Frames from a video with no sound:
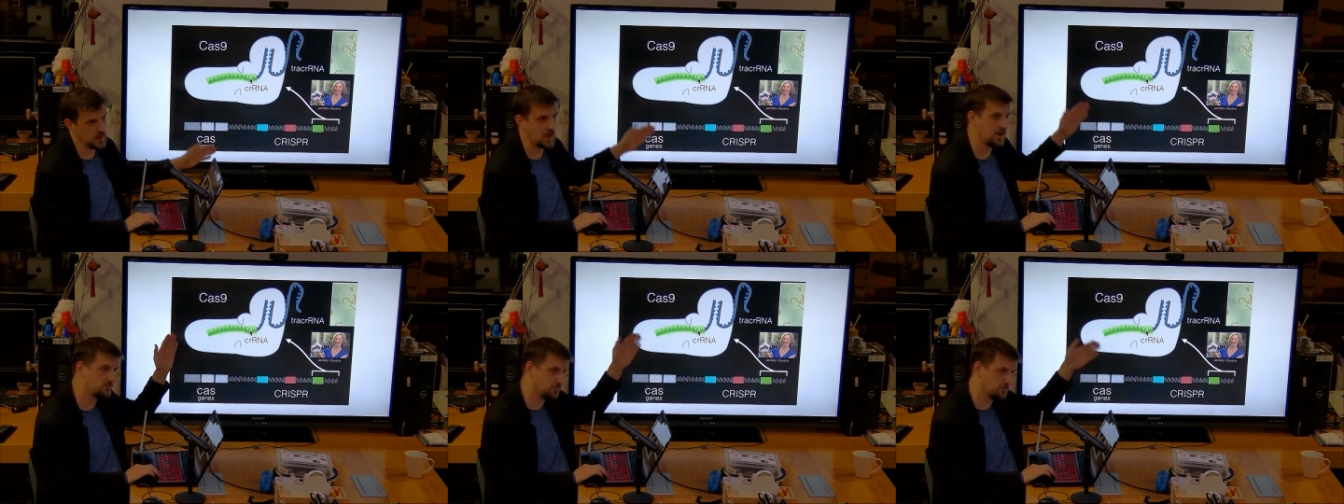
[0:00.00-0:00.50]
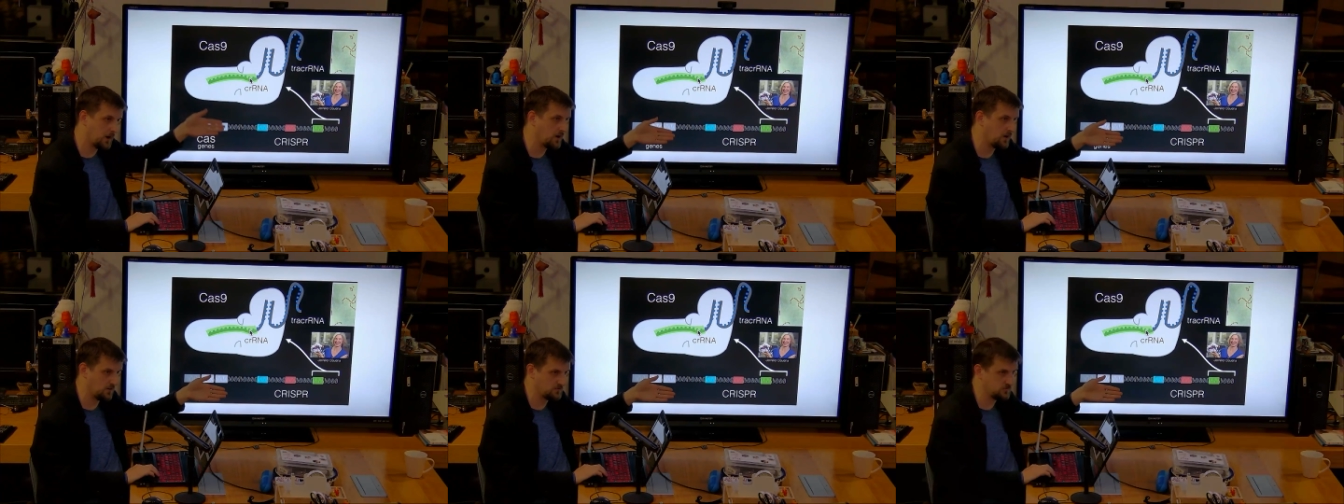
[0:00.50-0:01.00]
from pyogenes
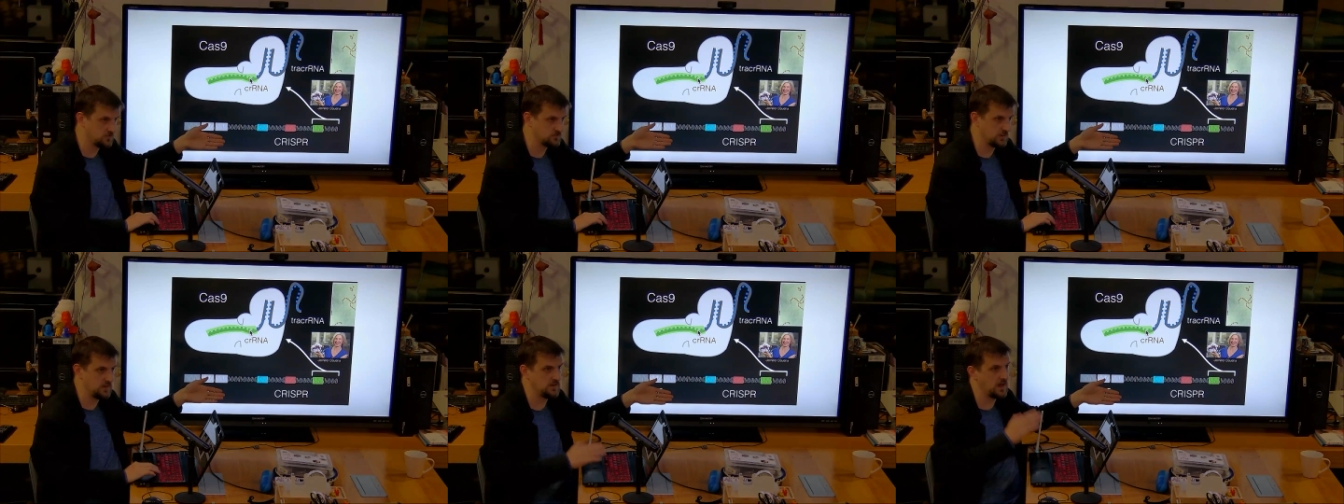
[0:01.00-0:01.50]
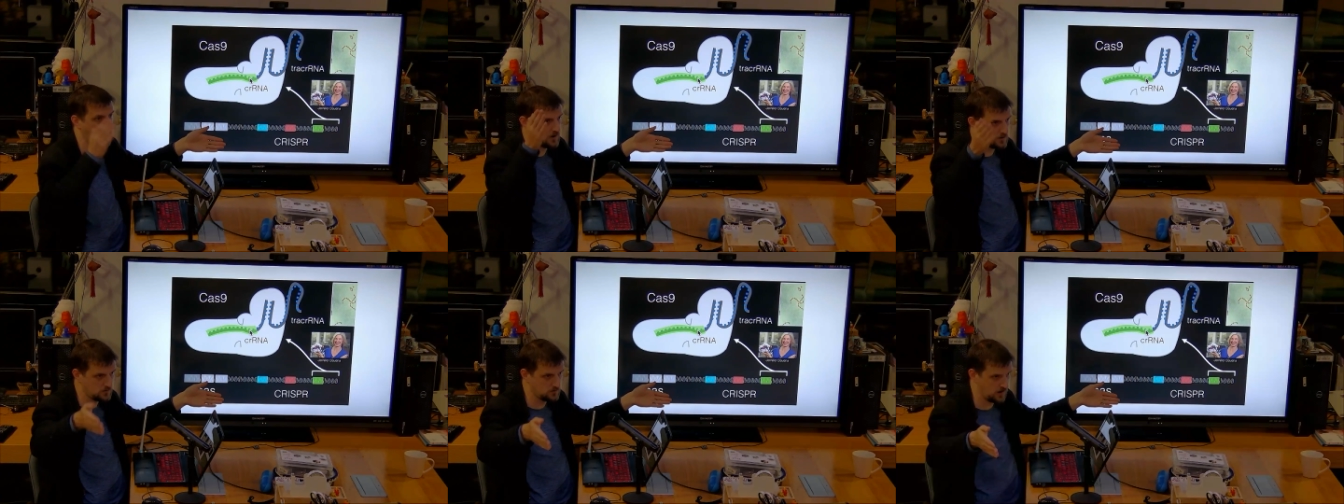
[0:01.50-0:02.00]
and now
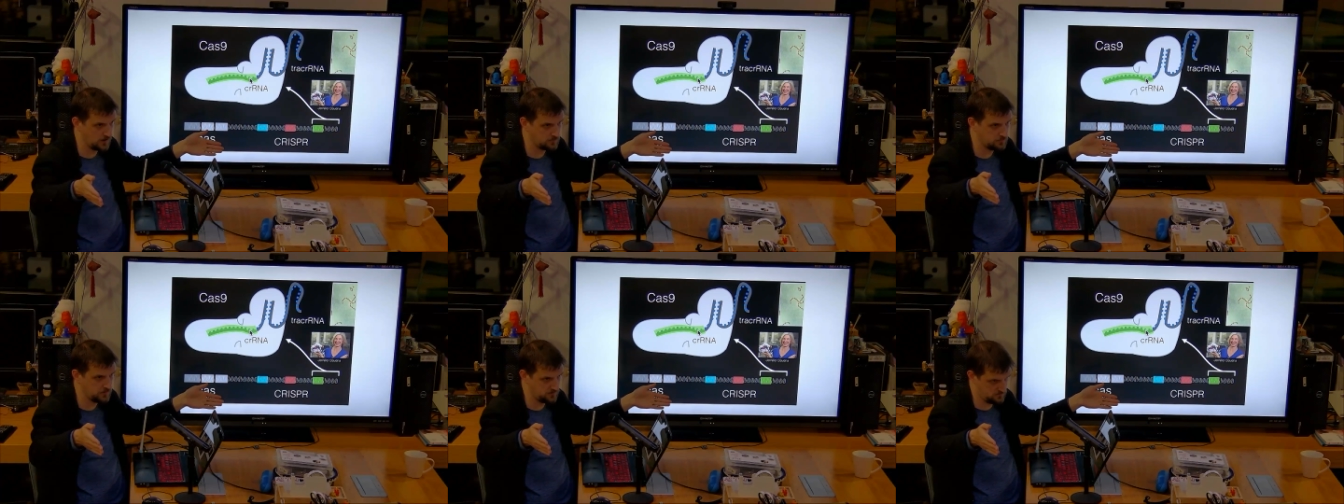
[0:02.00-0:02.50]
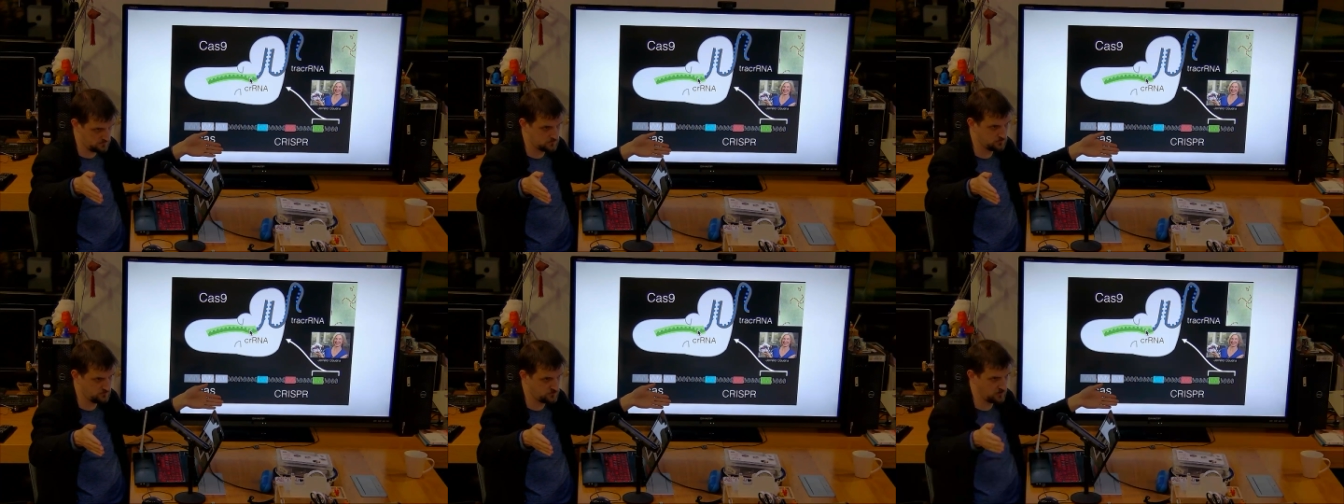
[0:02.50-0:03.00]
has been
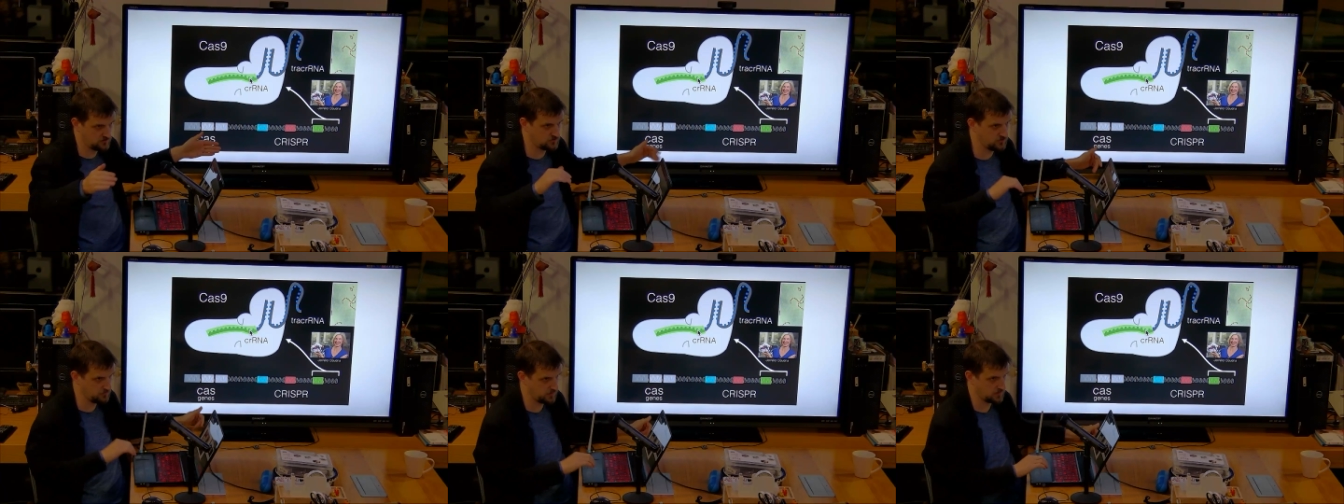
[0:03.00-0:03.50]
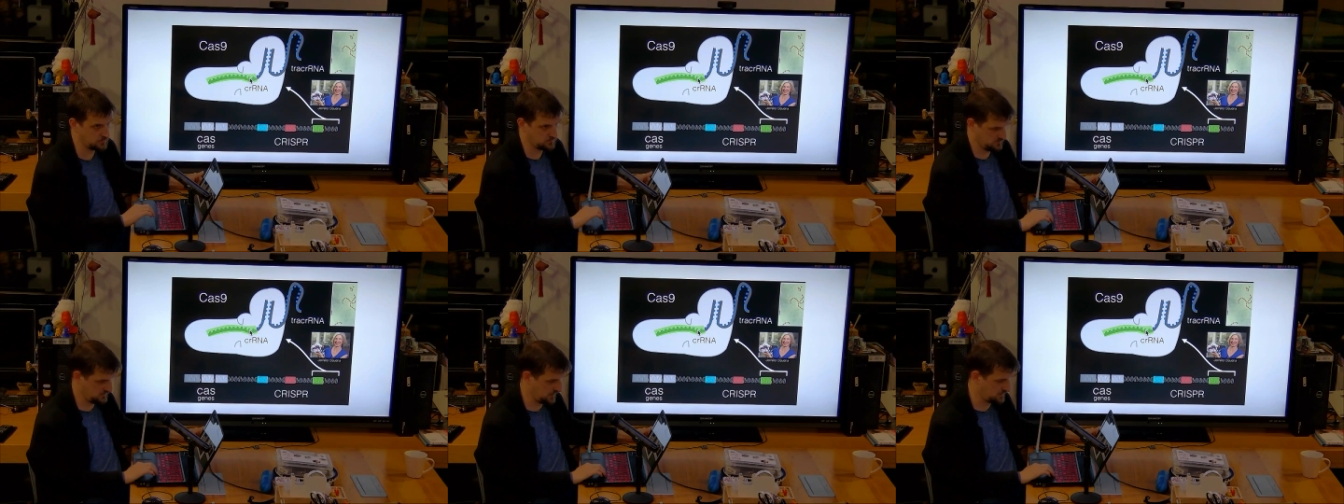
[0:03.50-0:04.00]
changed a bit. Yeah.
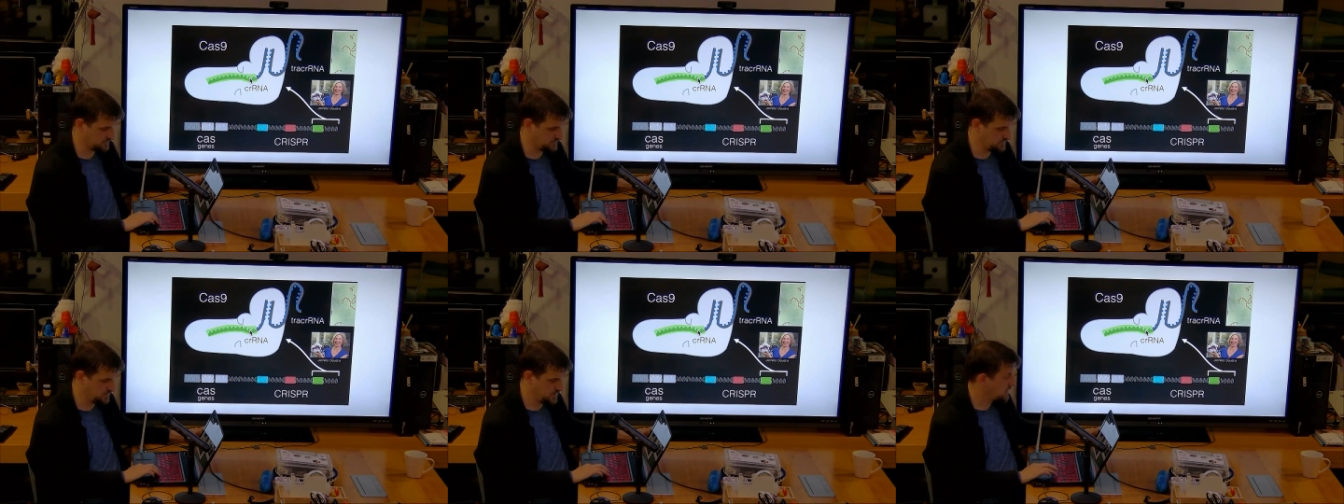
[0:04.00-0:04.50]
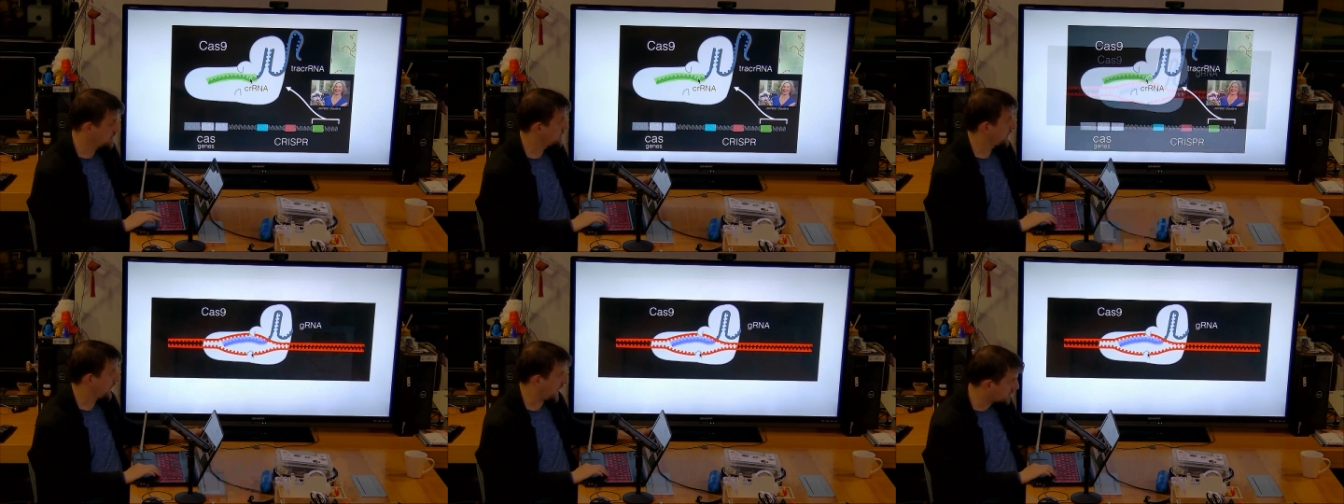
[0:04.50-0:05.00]
How do we
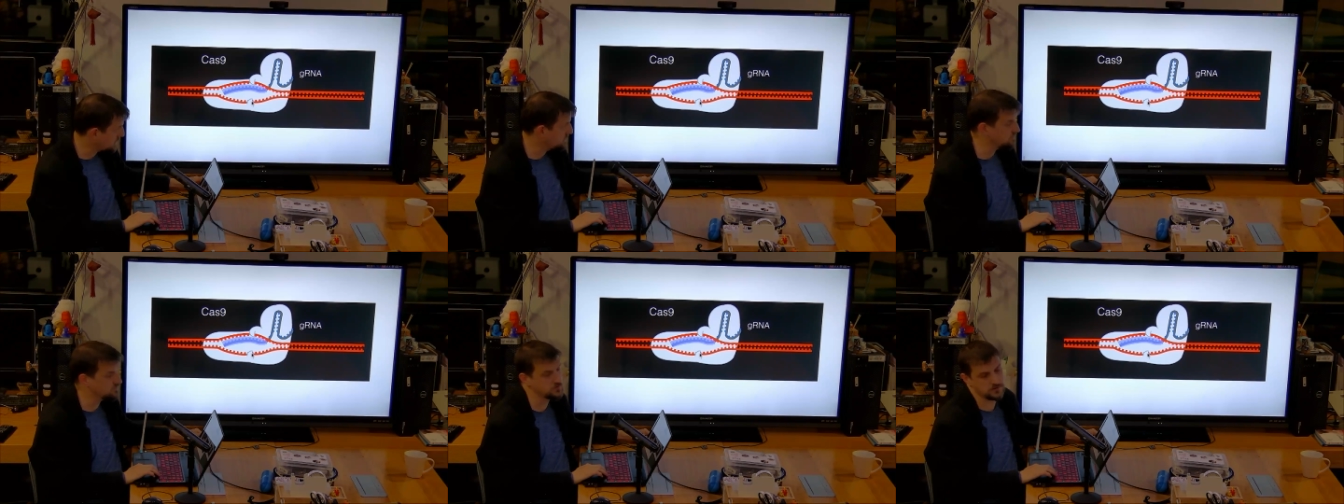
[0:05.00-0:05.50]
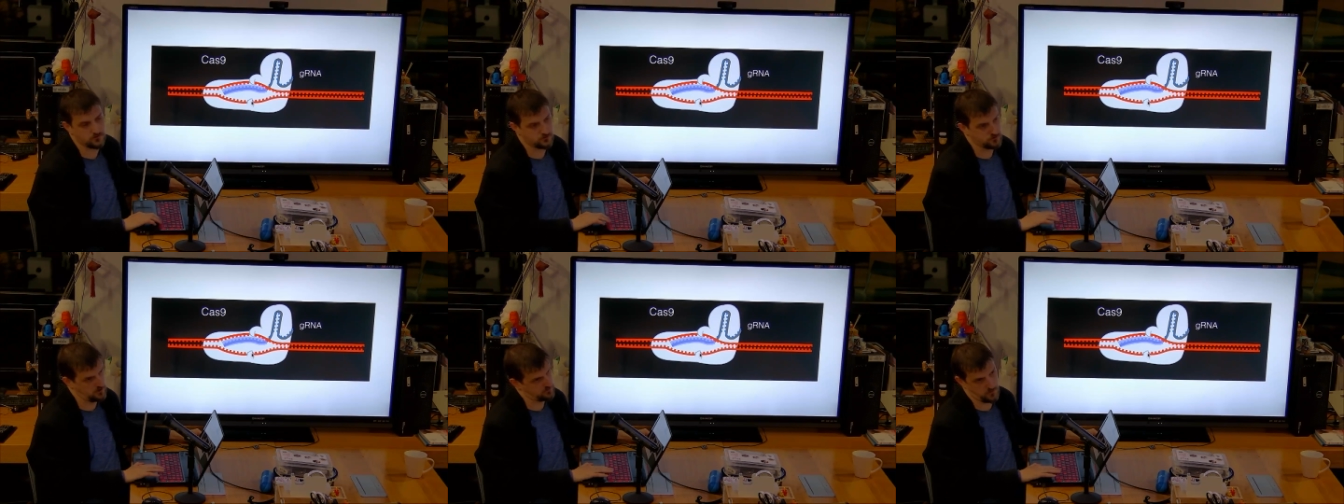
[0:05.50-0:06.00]
use it? Just the
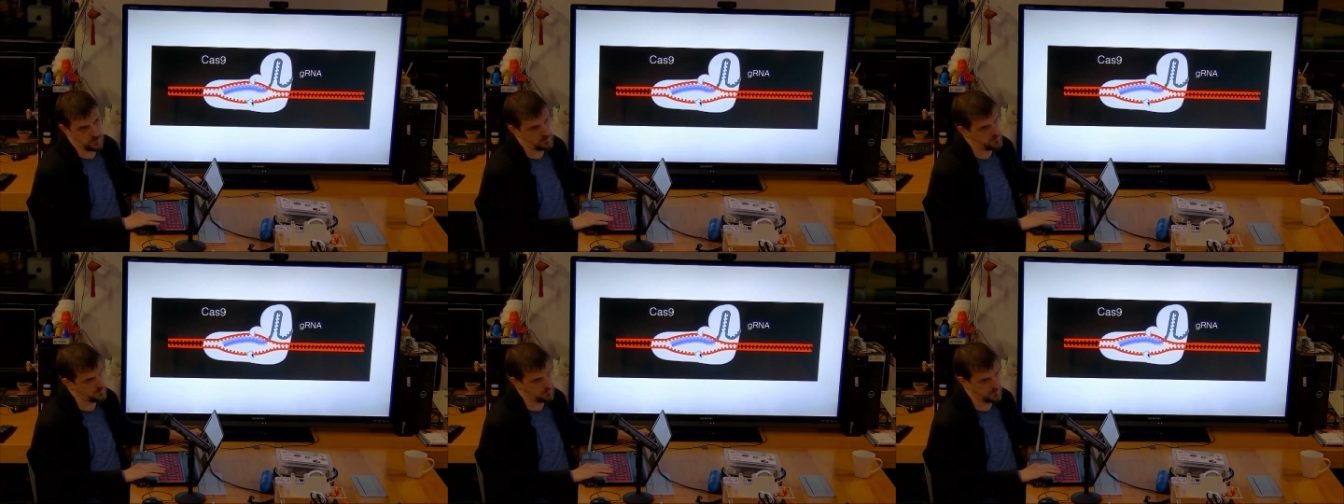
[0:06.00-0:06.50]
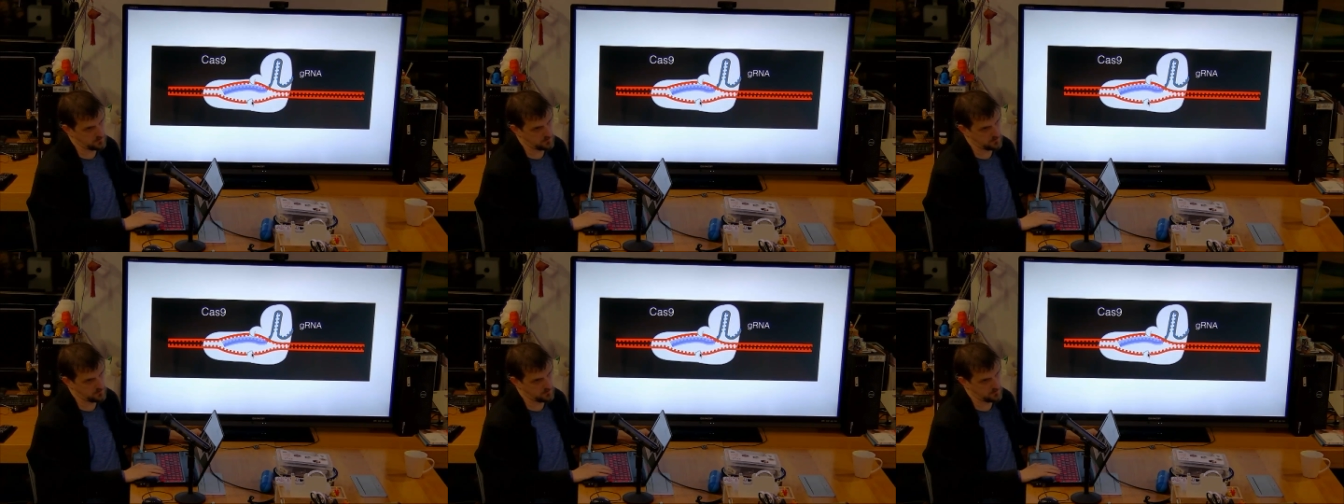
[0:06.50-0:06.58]
way that bacteria